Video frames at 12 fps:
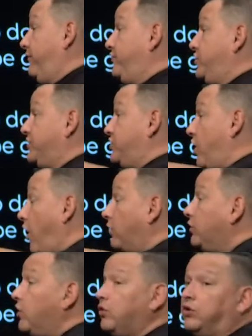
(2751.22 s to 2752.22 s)
just our
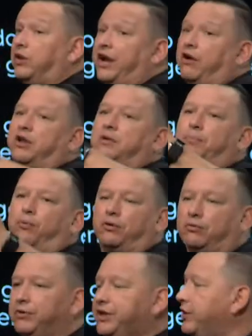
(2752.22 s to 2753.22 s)
local area, Puerto
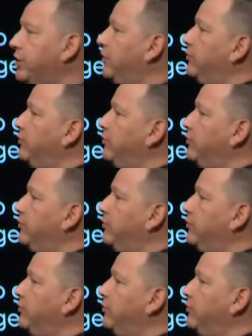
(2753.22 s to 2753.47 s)
Rico.